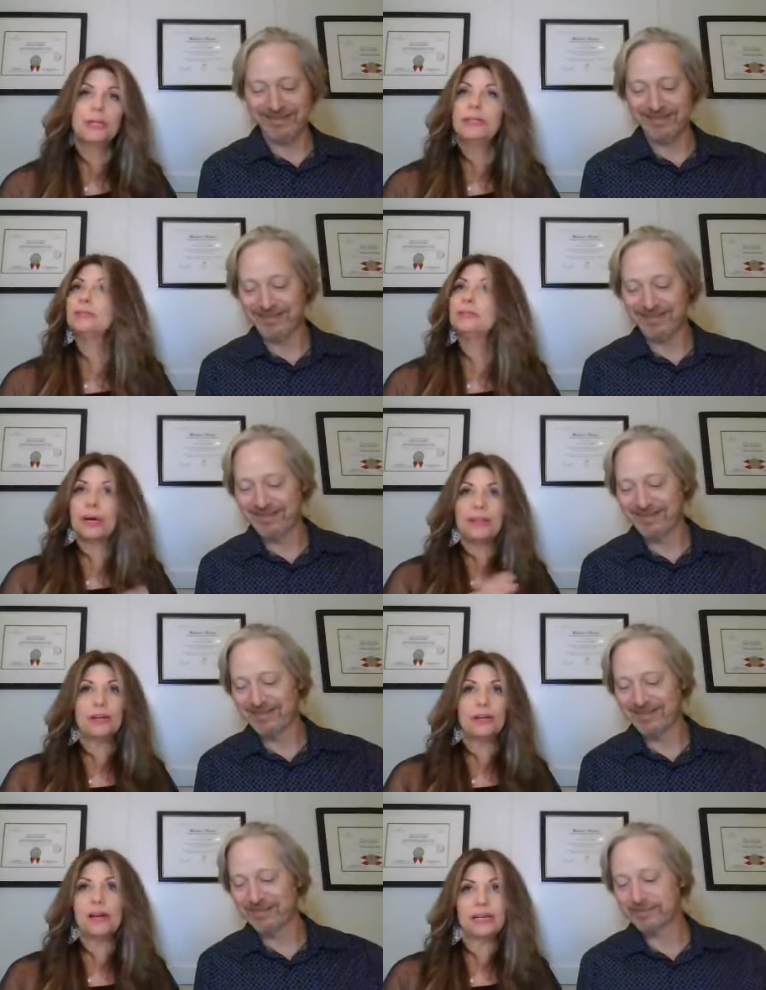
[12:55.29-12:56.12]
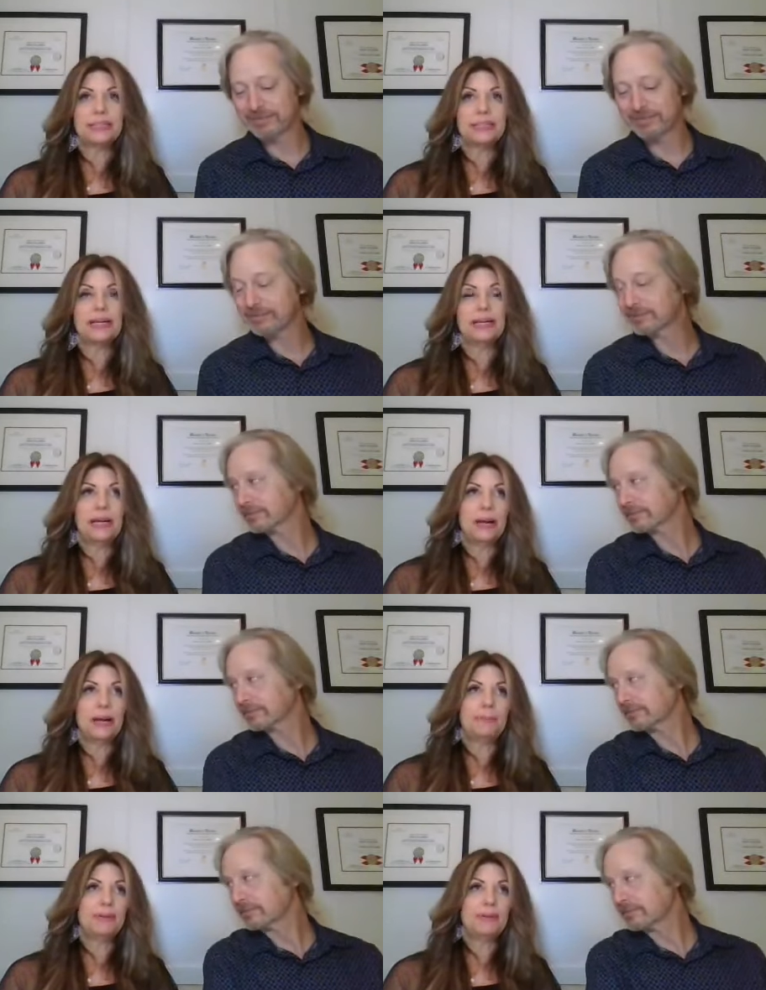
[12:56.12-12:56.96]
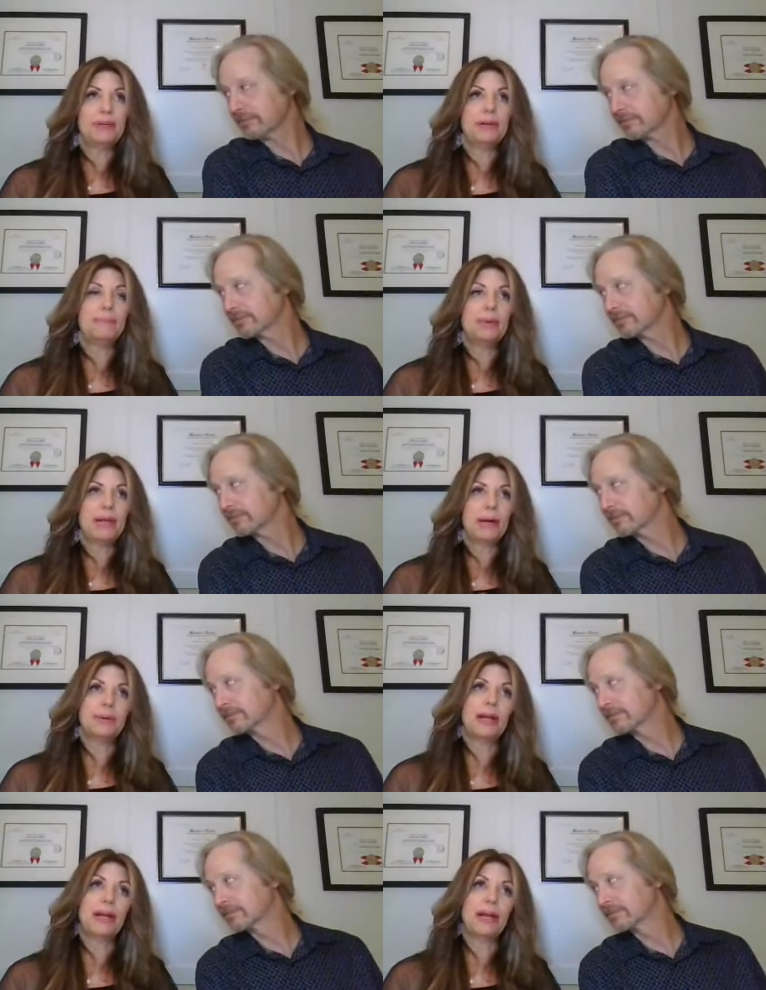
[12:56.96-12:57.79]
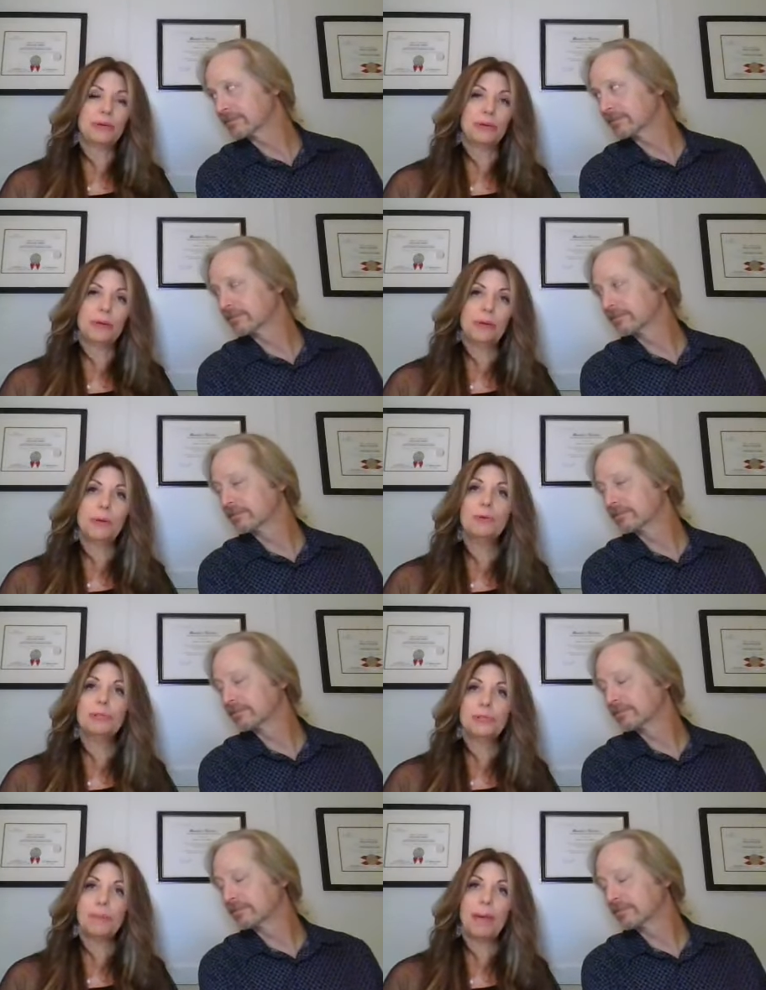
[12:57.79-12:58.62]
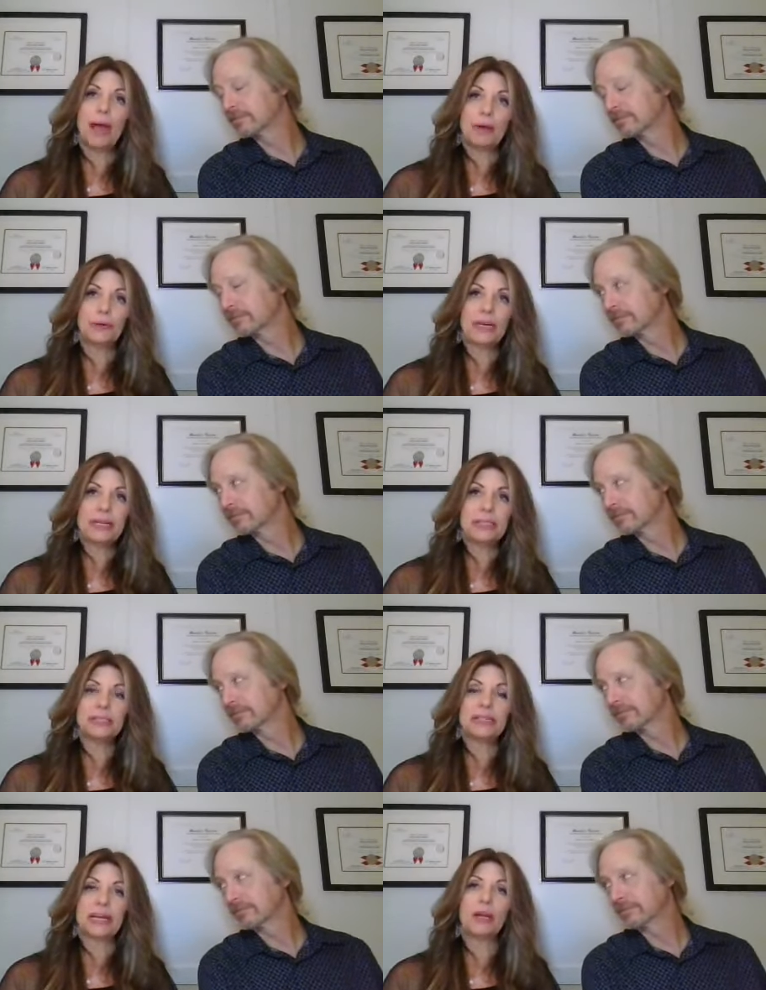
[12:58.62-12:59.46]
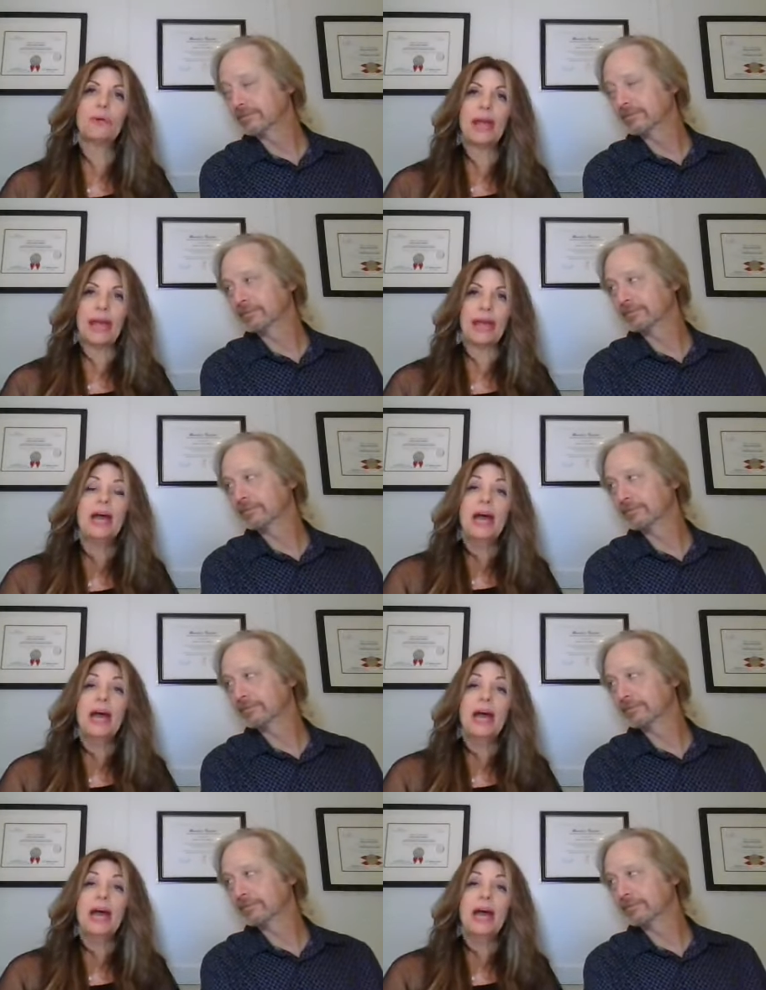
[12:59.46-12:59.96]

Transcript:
Speaker 1: Those right there are not setting up even being able to handle emotional boundaries. It's like, okay,